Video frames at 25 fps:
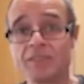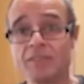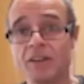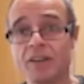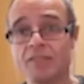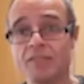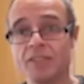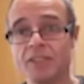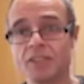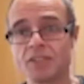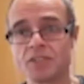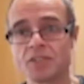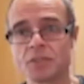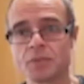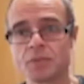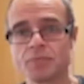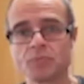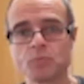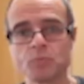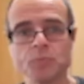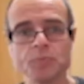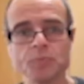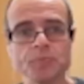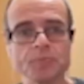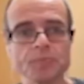of evidence?
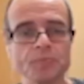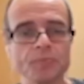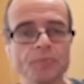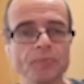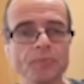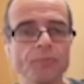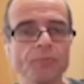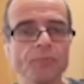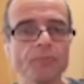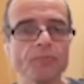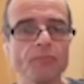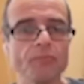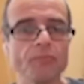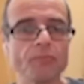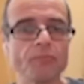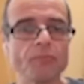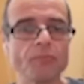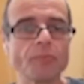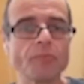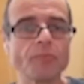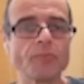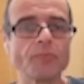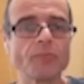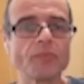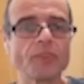Yeah,
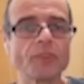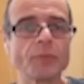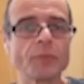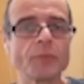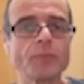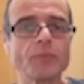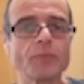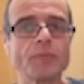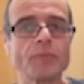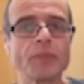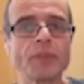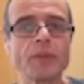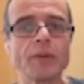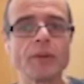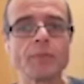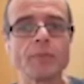I agree.